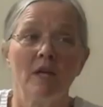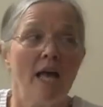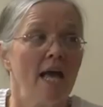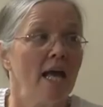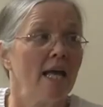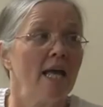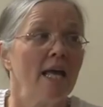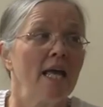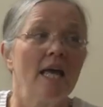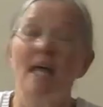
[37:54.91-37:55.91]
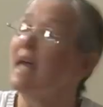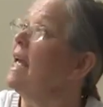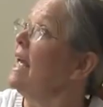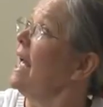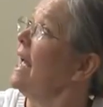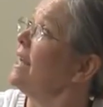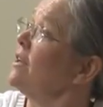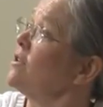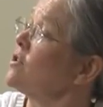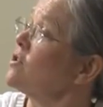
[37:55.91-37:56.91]
the egg
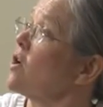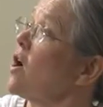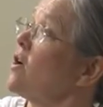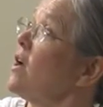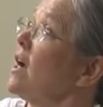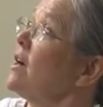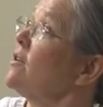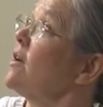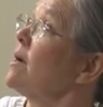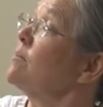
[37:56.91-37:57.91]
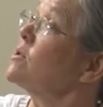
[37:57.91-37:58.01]
and the star diagram.